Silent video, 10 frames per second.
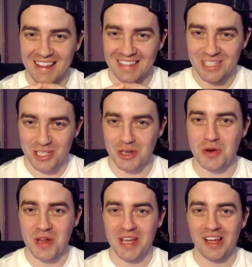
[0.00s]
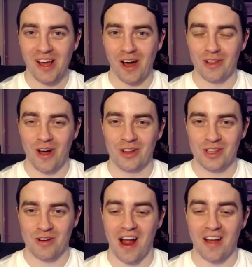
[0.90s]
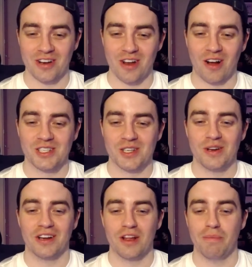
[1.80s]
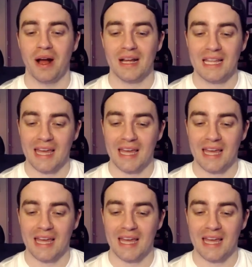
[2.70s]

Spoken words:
scooting along the ground, your dog scooting on their butt,